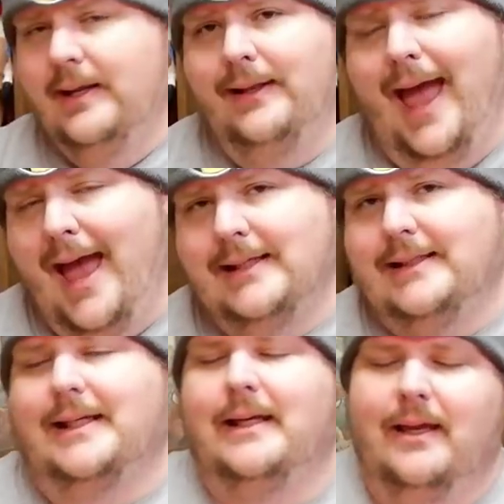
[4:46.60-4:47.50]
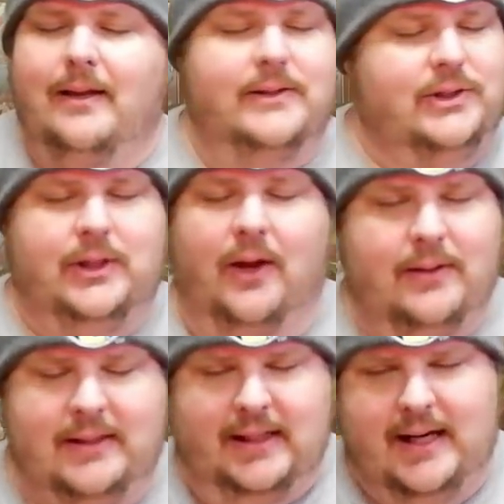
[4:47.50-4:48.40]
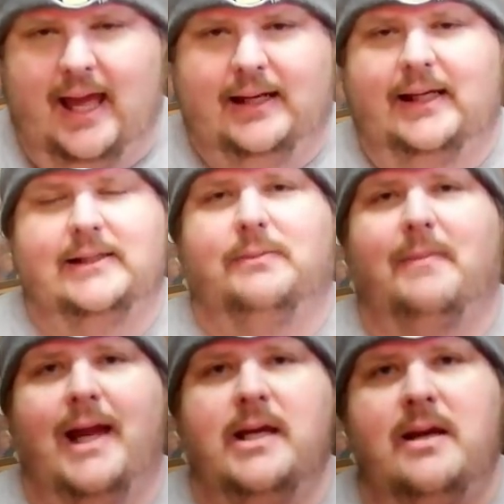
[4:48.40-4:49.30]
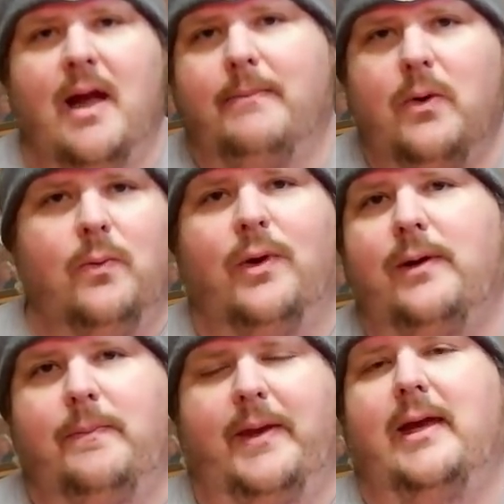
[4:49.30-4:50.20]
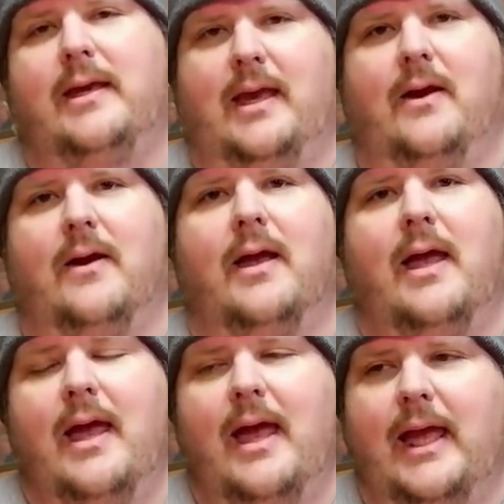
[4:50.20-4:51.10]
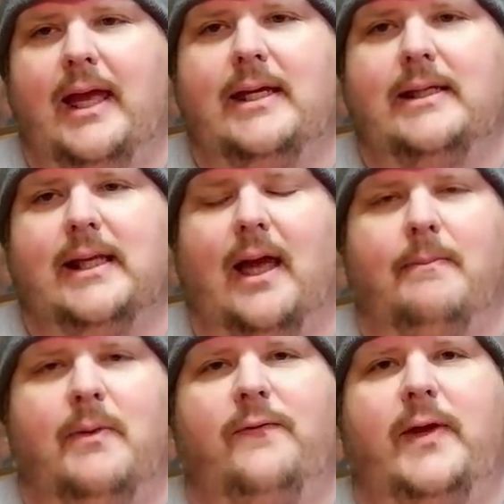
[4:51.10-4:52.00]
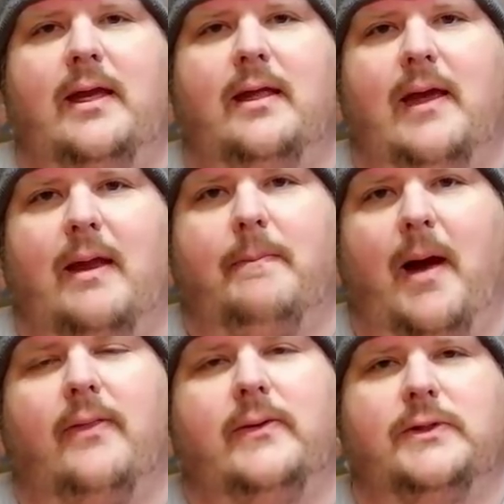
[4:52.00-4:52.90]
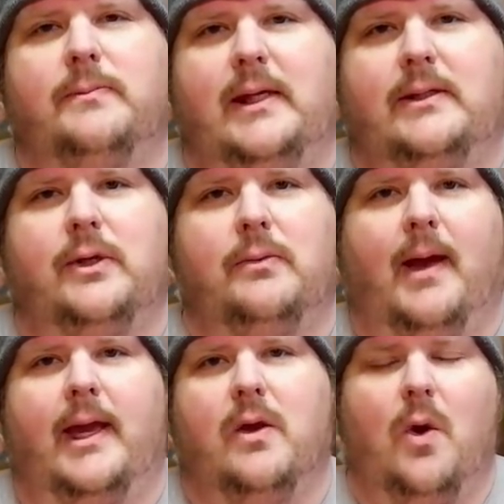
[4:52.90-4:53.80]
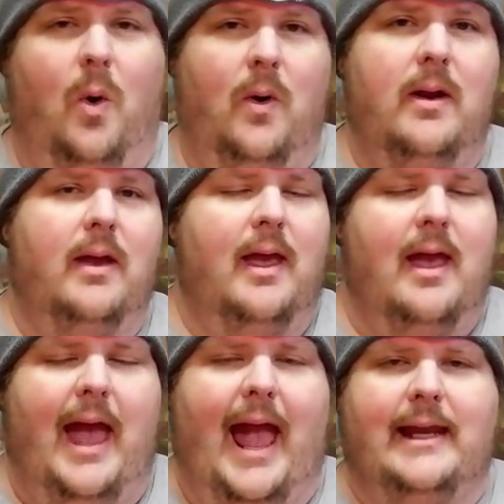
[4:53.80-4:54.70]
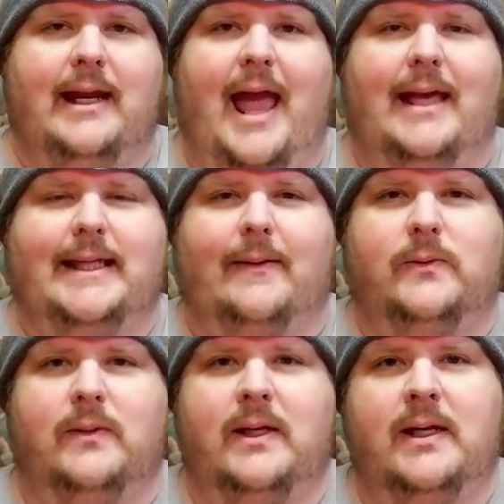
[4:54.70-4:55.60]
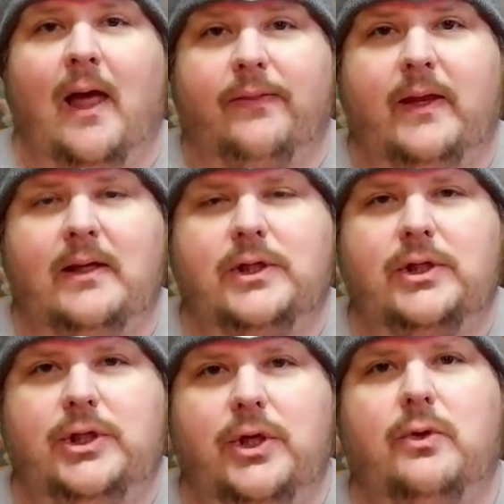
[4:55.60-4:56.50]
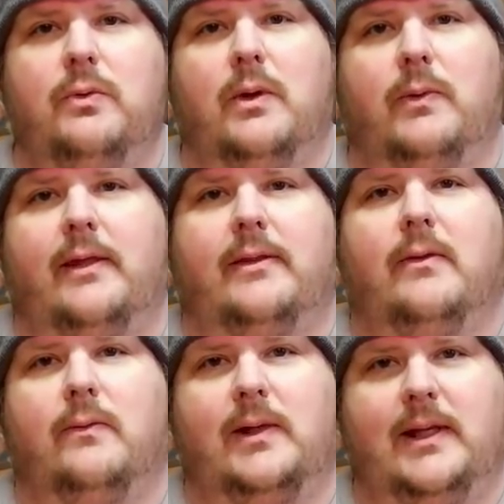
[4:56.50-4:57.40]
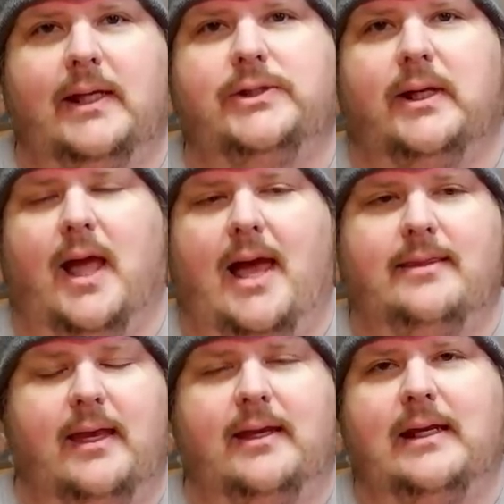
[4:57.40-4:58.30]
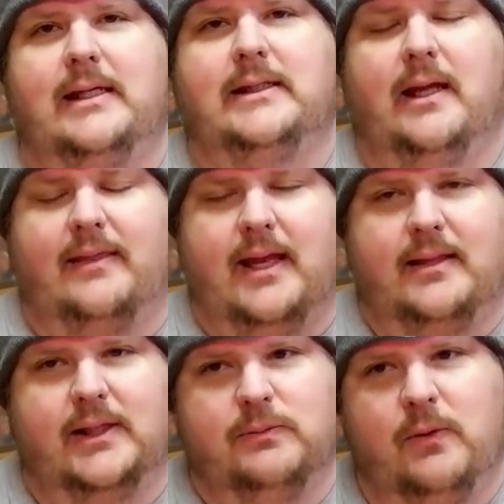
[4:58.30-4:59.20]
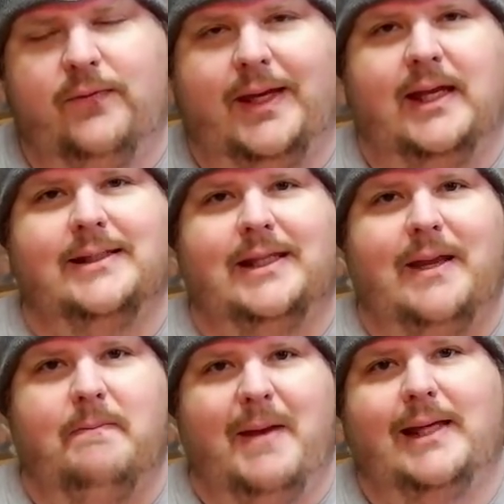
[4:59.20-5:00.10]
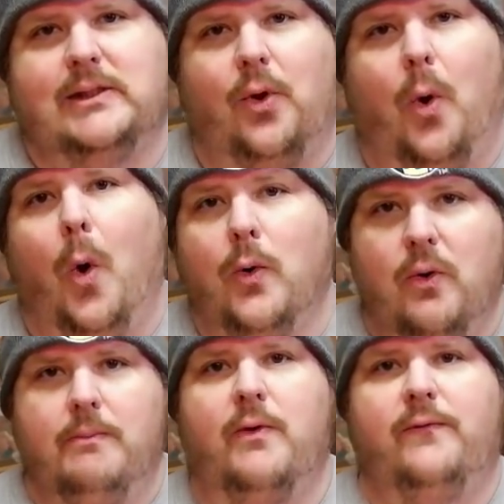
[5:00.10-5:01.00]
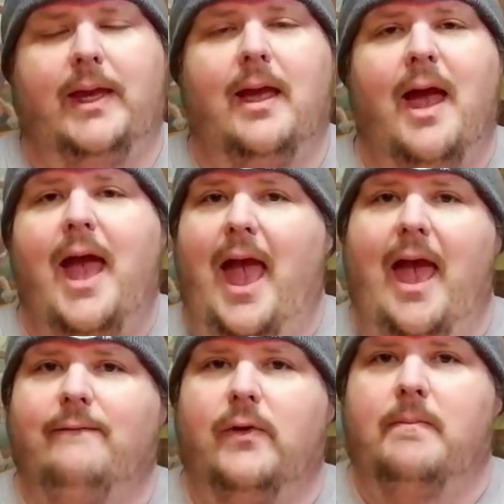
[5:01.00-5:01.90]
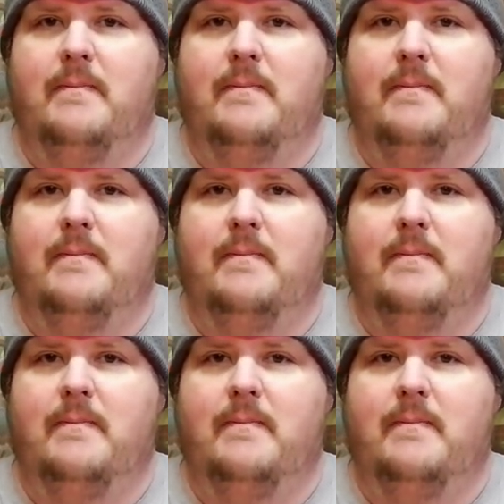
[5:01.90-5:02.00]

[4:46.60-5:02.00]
Last, certainly not least, my number one pick here is a movie that bothers me to my core and it has absolutely nothing to do with religion. I think it is I think this movie is the best horror movie ever